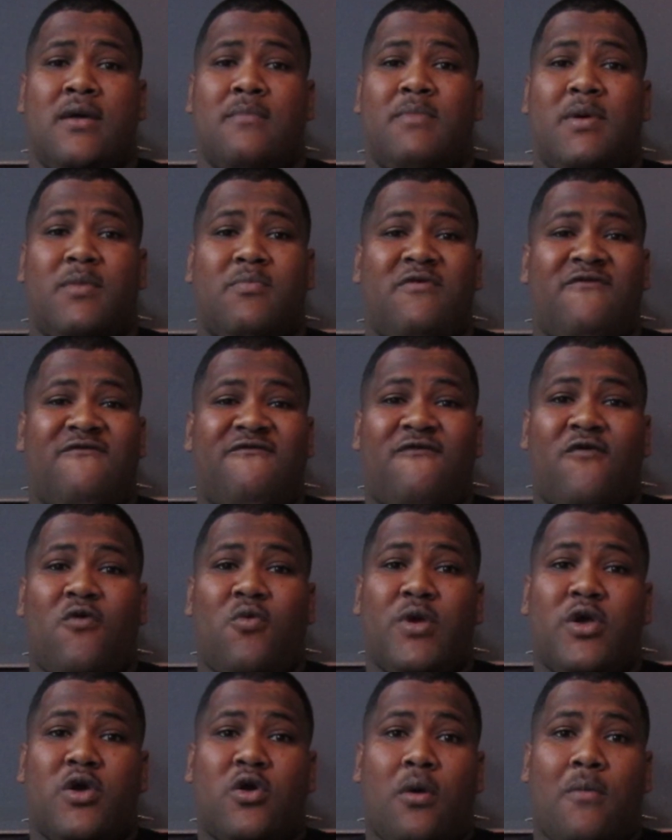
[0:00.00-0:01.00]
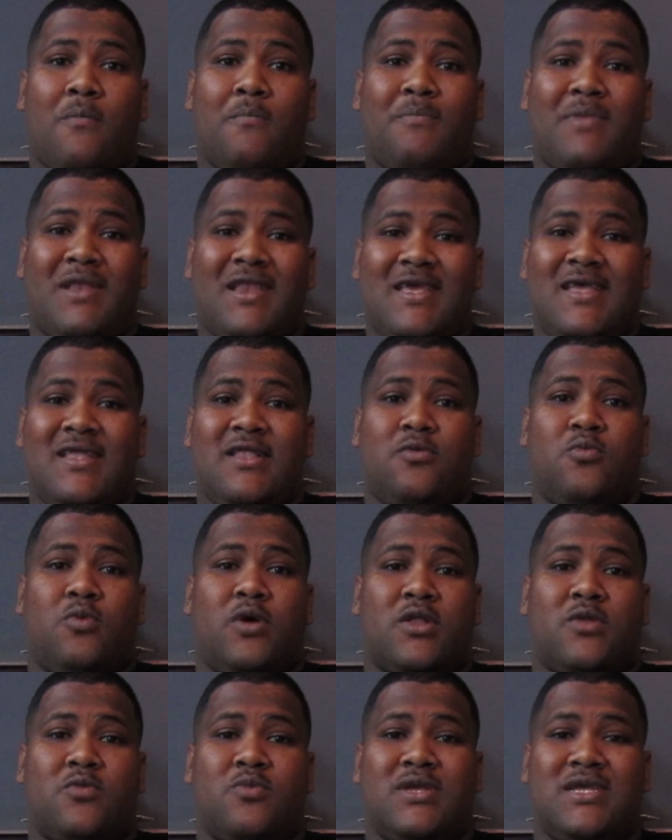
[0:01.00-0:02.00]
But before we complete
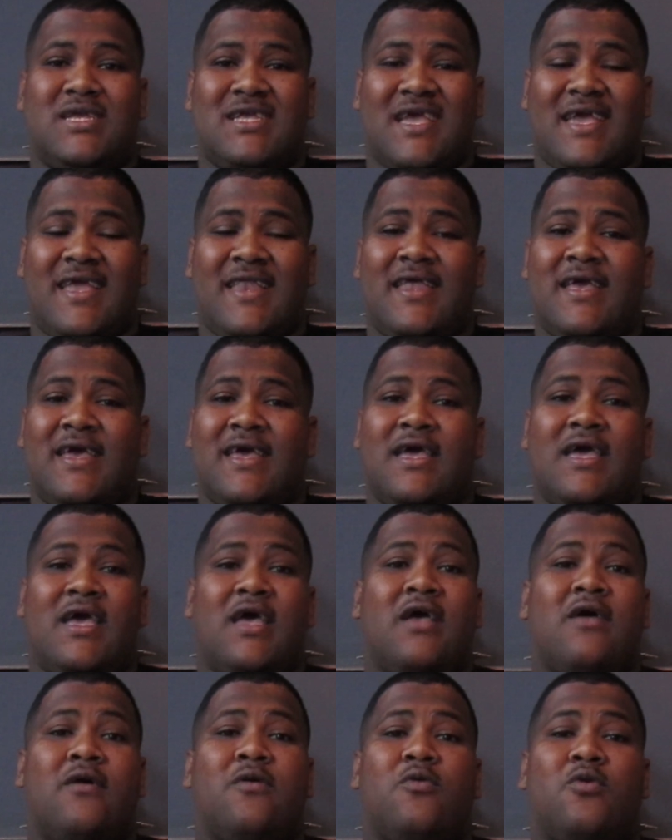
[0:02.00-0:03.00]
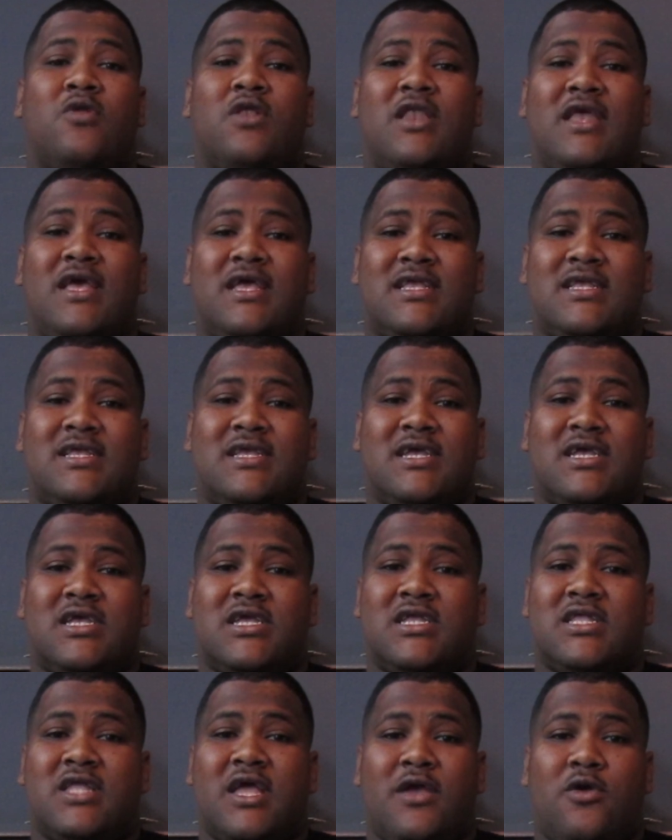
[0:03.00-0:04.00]
what we said, let's
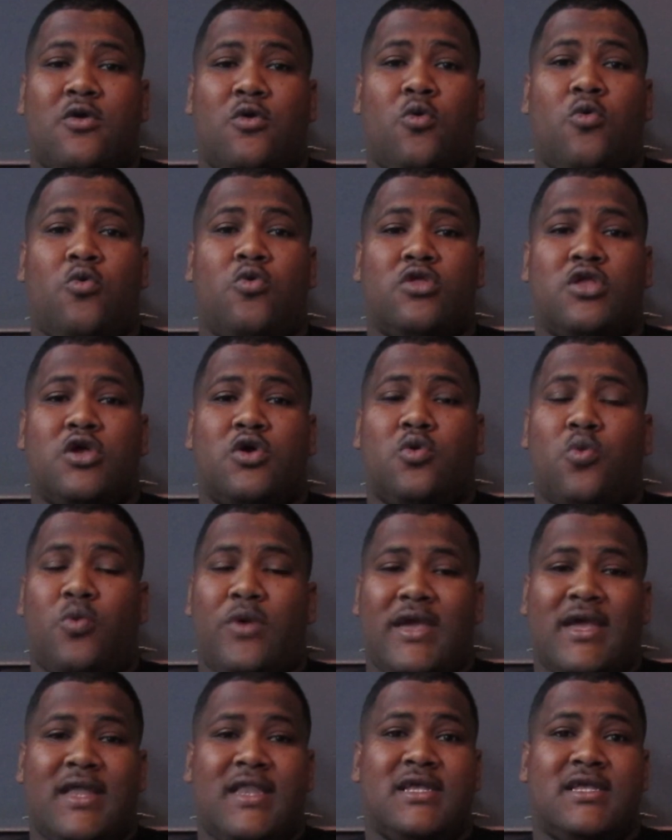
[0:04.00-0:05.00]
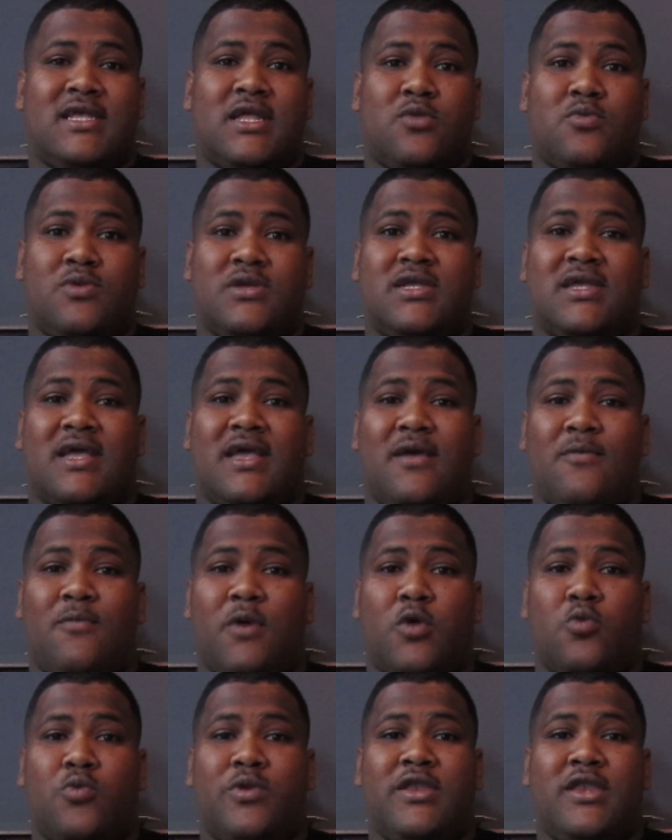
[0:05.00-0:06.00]
just take all the queries that we say
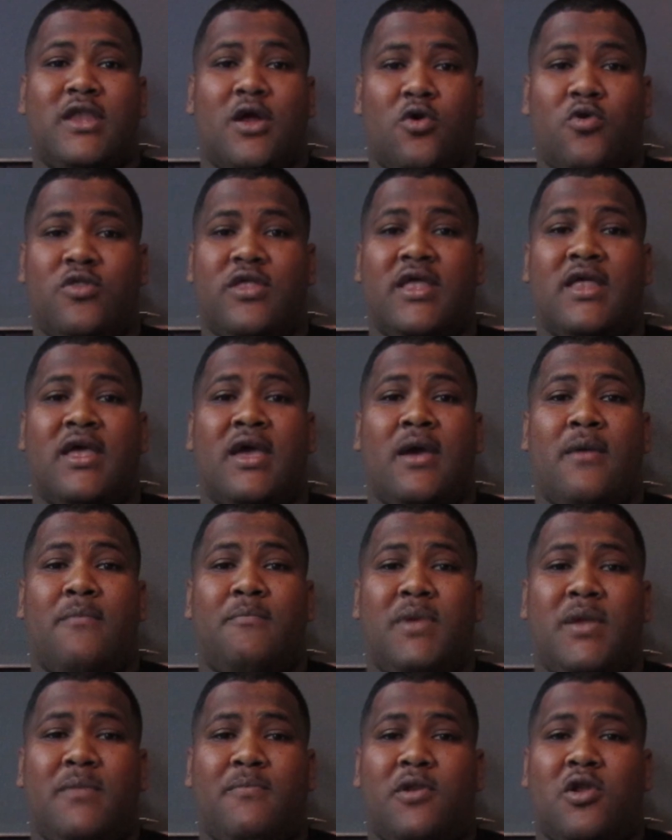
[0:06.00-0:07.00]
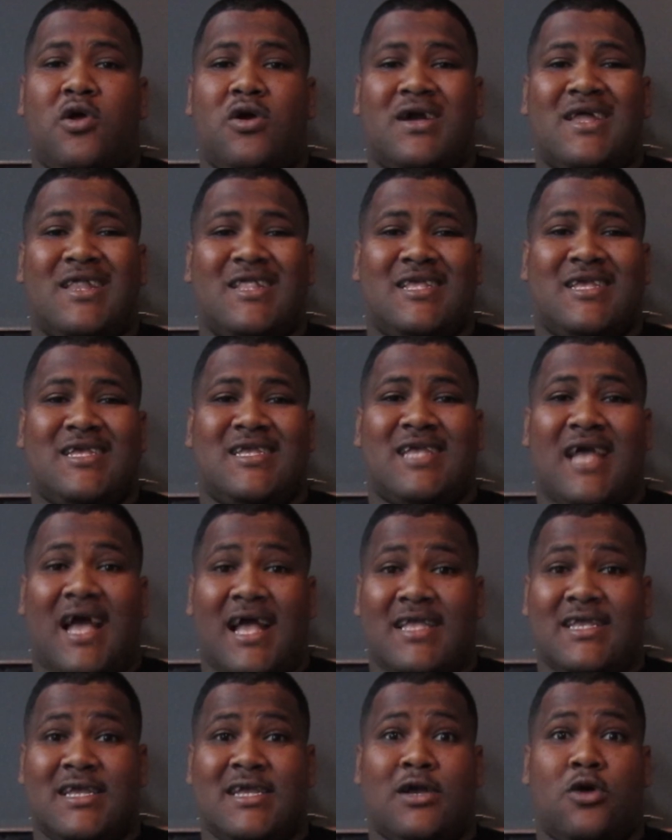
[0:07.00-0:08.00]
about we know that People are
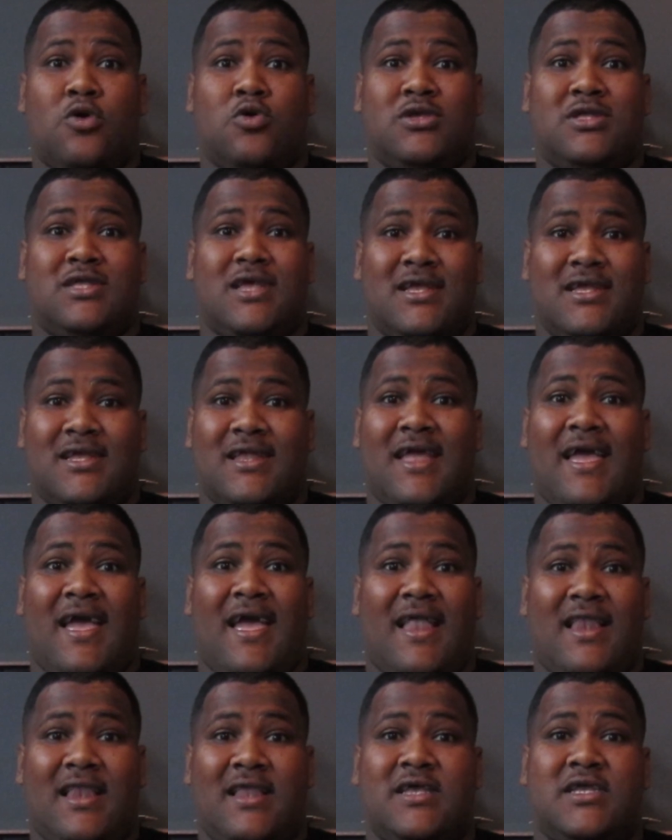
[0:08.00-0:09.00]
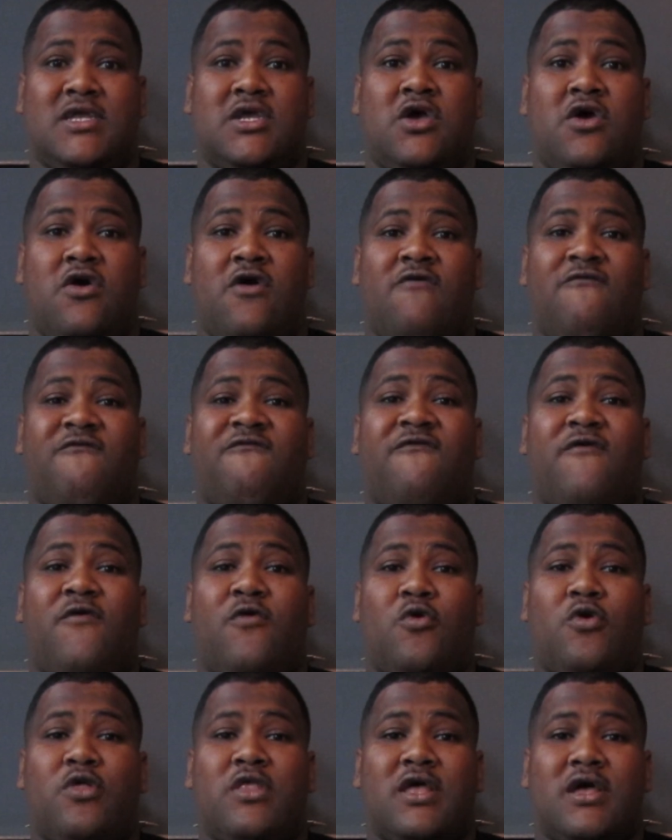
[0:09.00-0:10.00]
criticizing Coach Dede Ellis
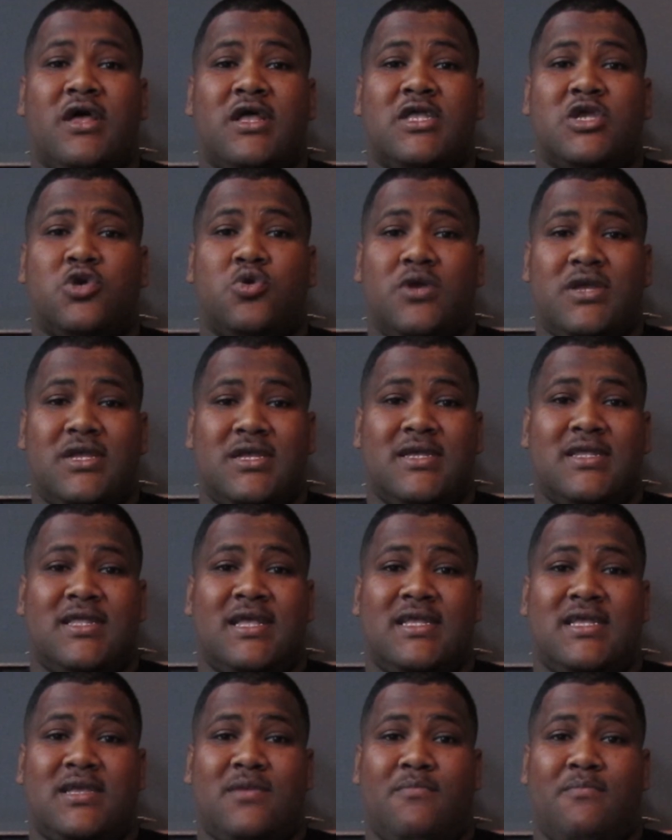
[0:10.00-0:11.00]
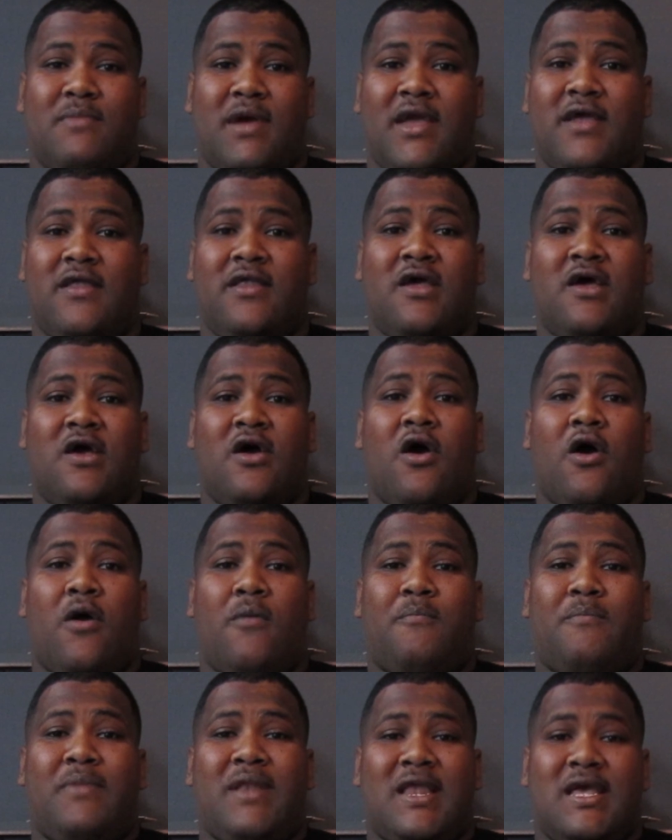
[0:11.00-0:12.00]
for the choices that he made
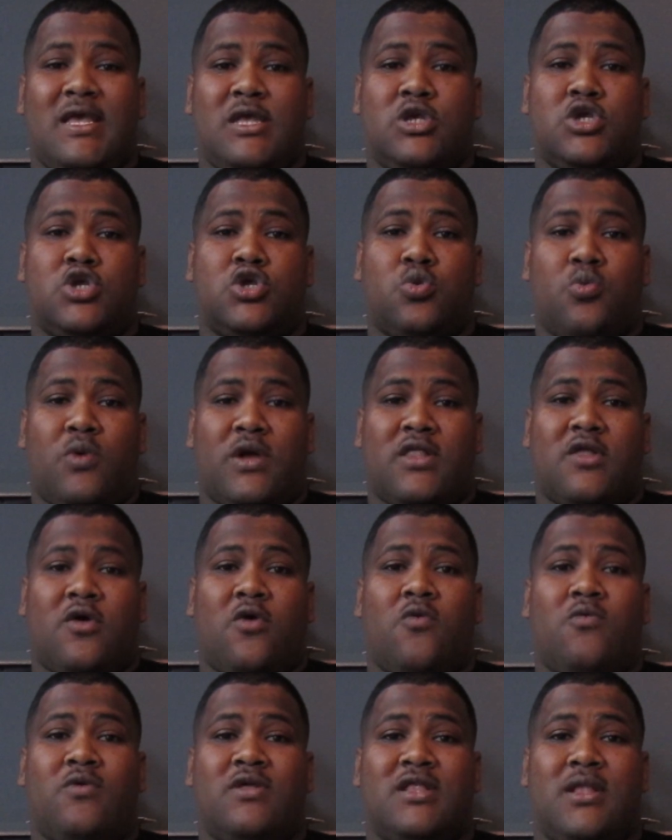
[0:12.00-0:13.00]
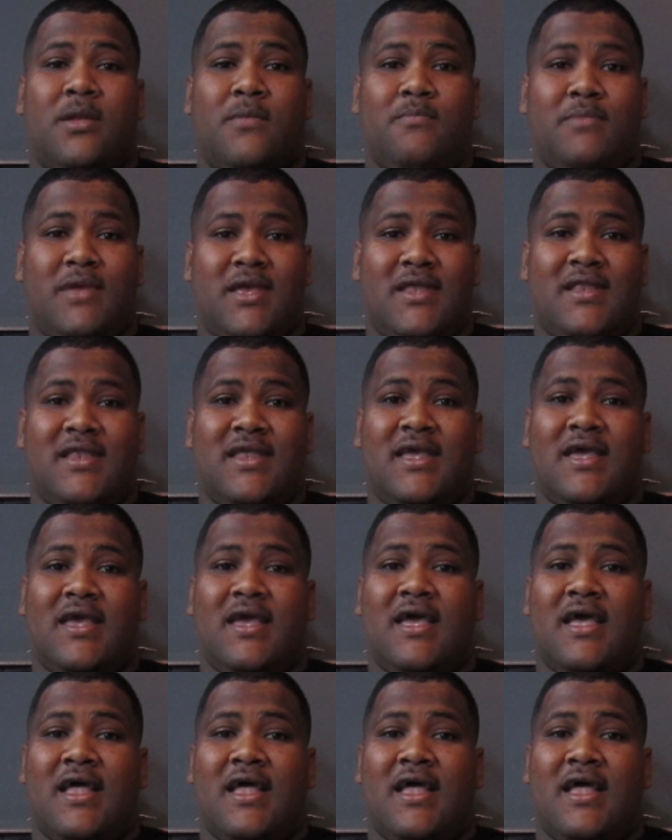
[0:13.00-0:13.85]
of playing Swart over Dlamini.